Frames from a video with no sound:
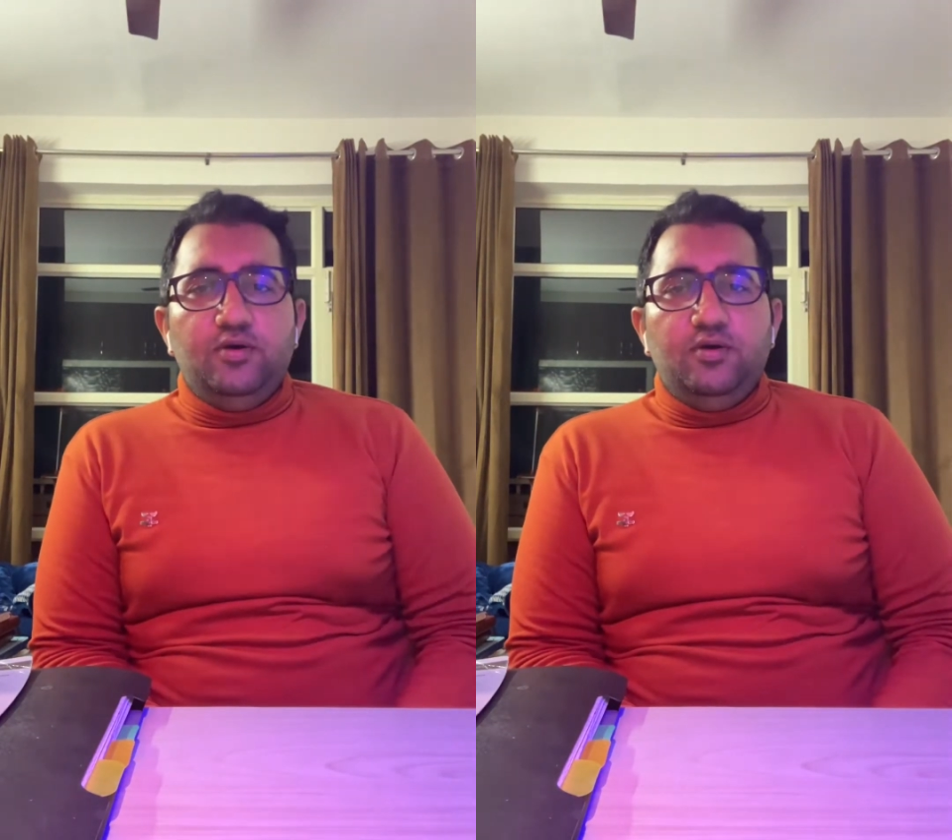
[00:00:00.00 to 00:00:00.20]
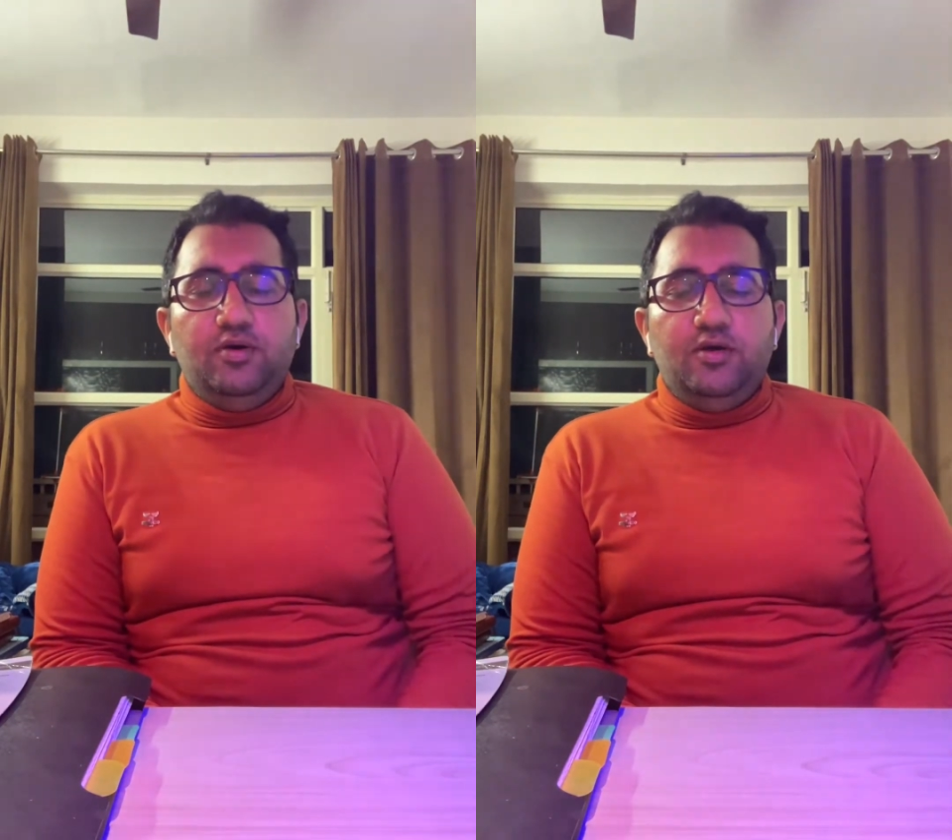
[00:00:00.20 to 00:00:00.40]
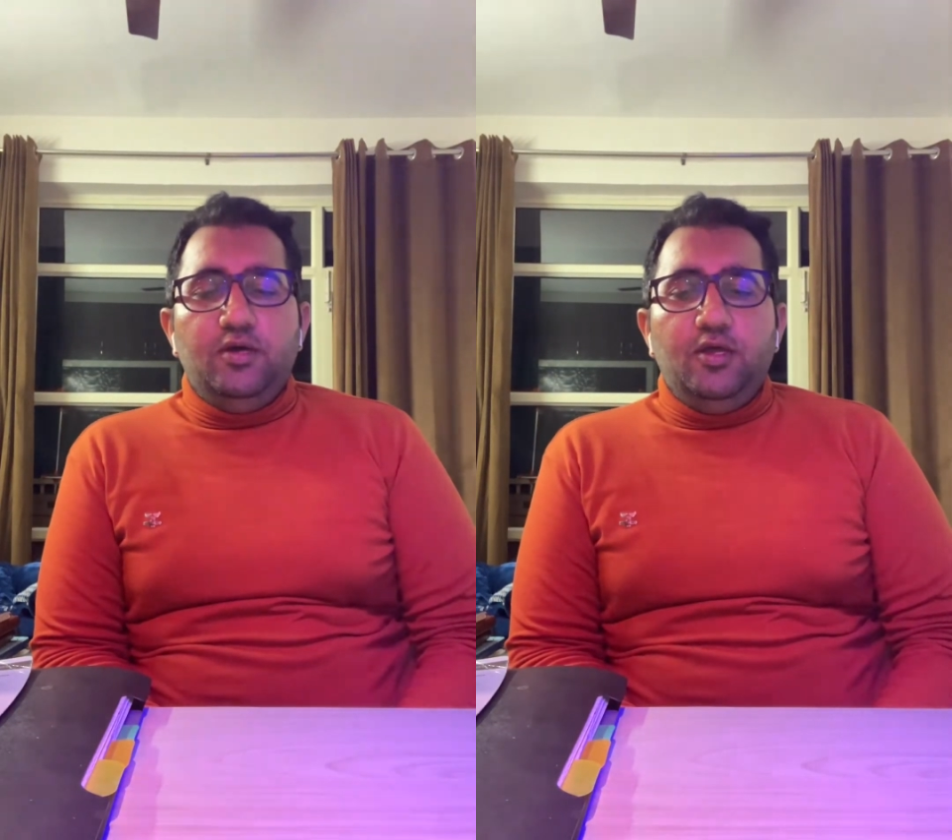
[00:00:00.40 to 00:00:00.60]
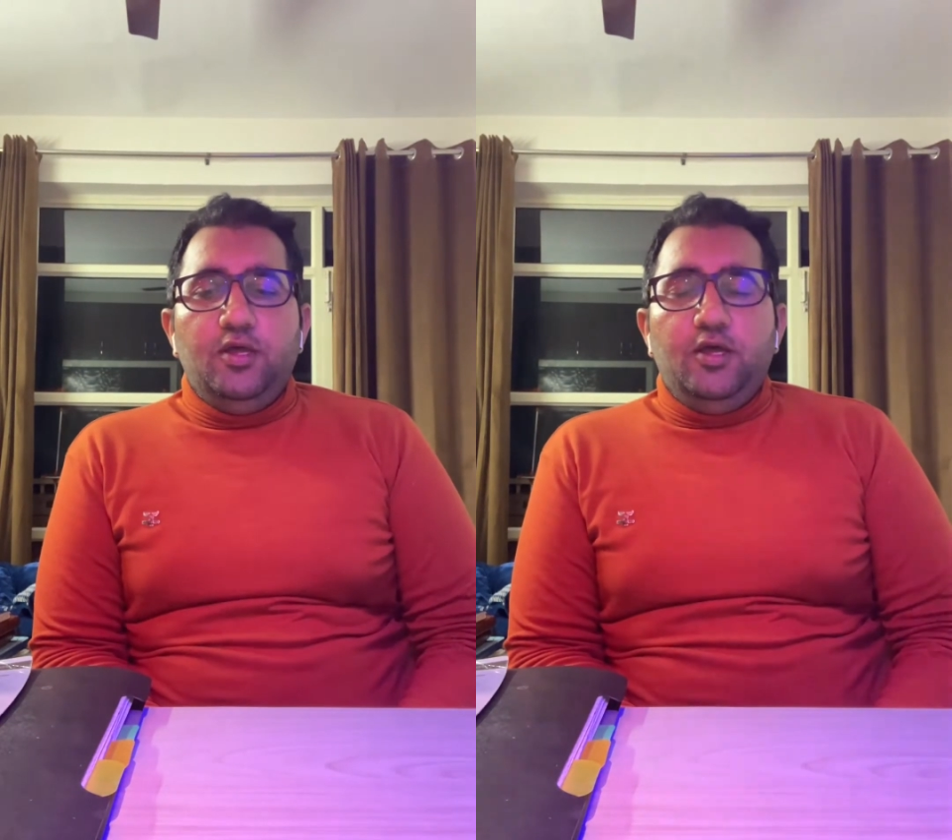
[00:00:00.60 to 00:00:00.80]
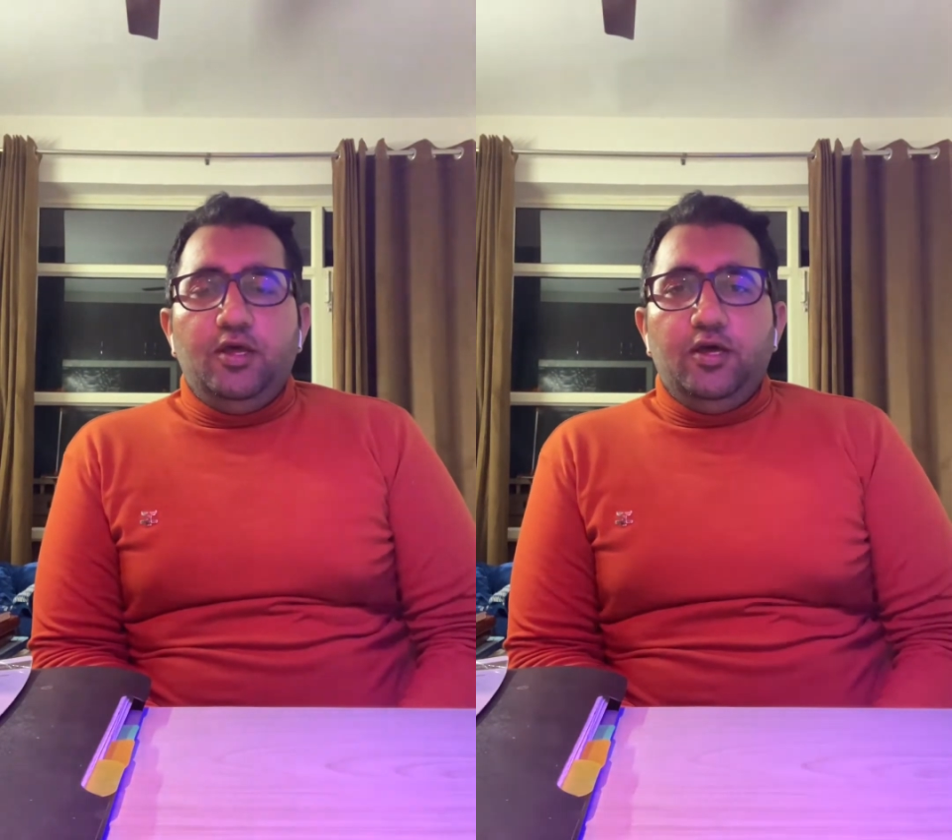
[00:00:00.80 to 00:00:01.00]
uh,
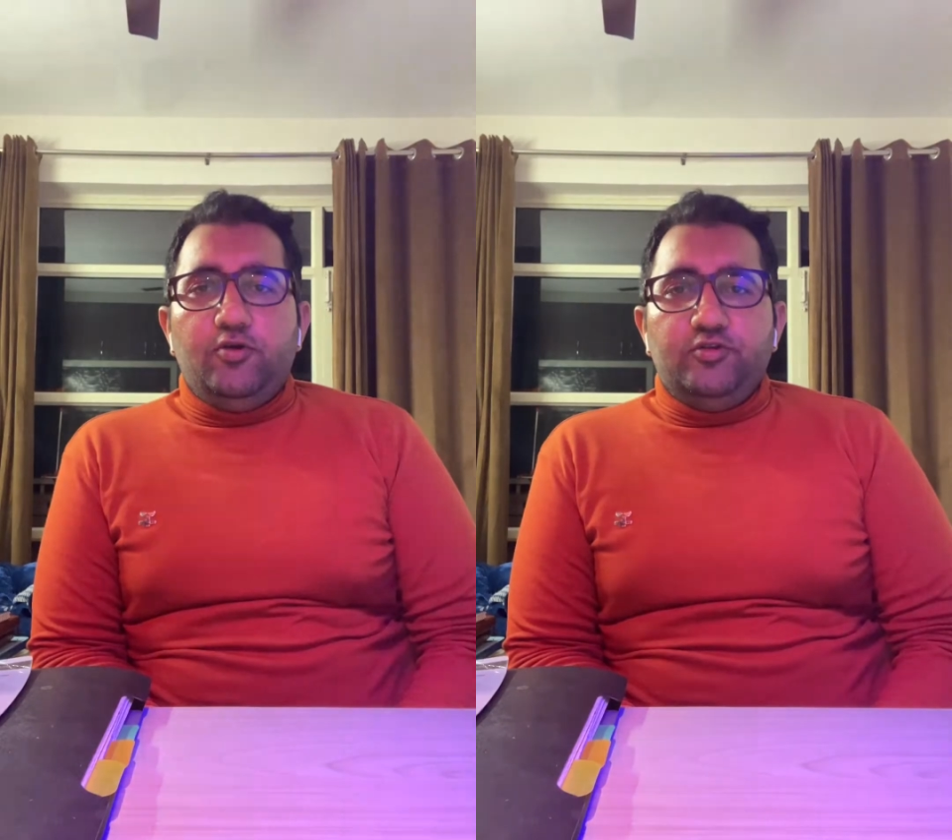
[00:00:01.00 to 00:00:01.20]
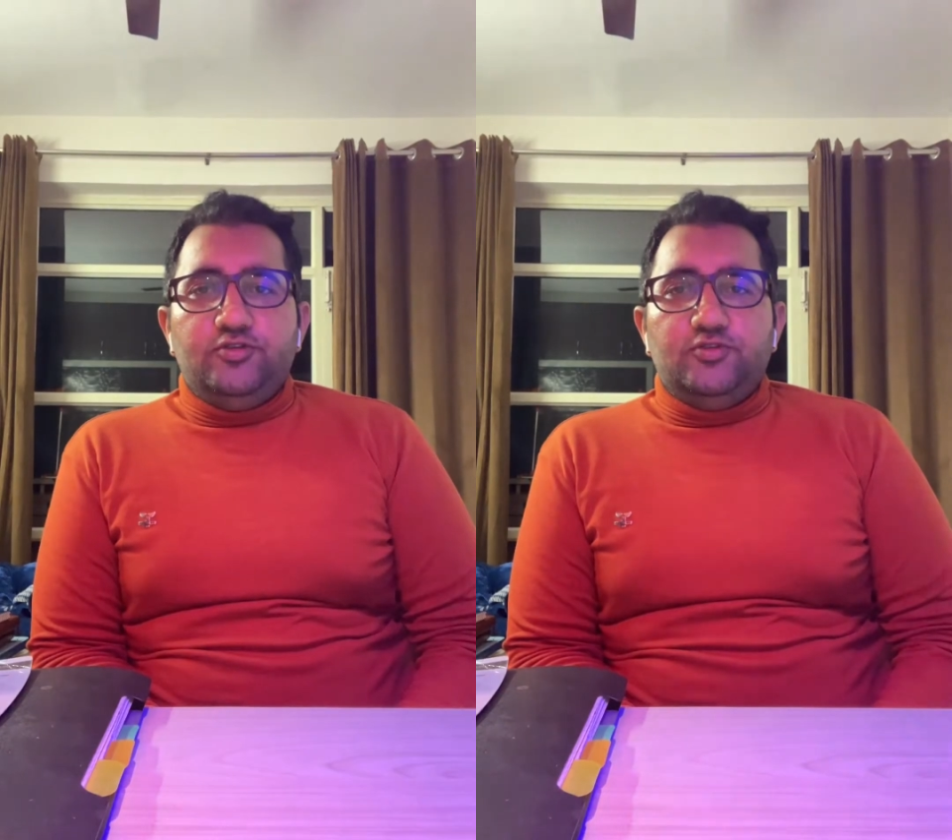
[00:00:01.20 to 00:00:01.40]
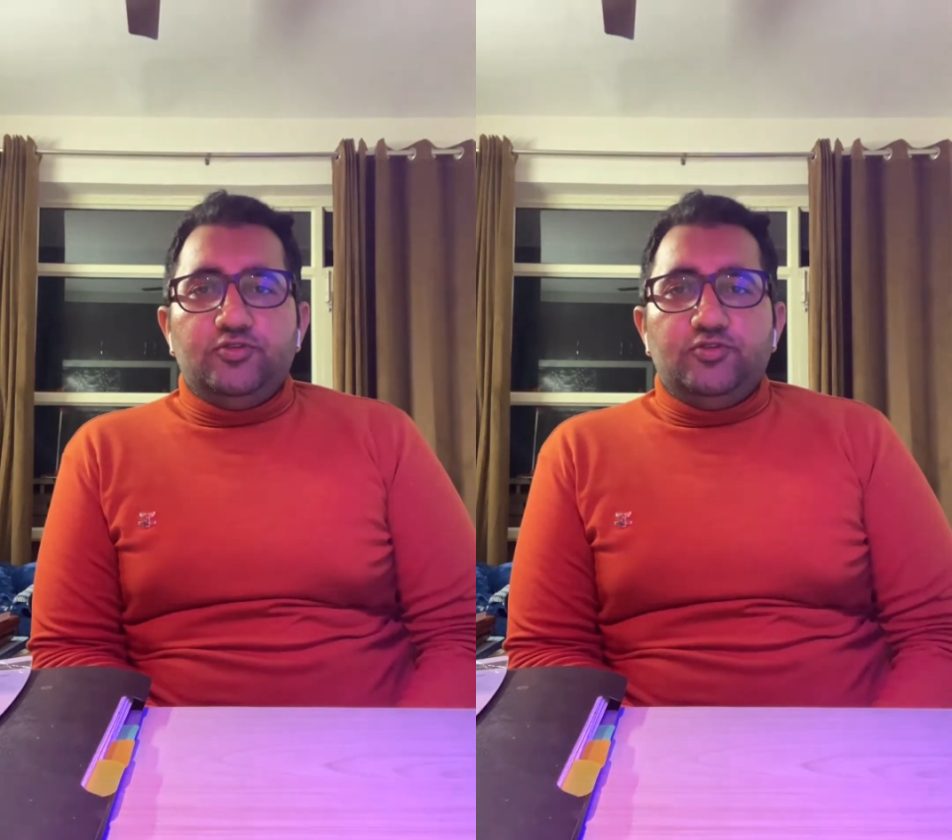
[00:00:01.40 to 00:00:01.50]
question.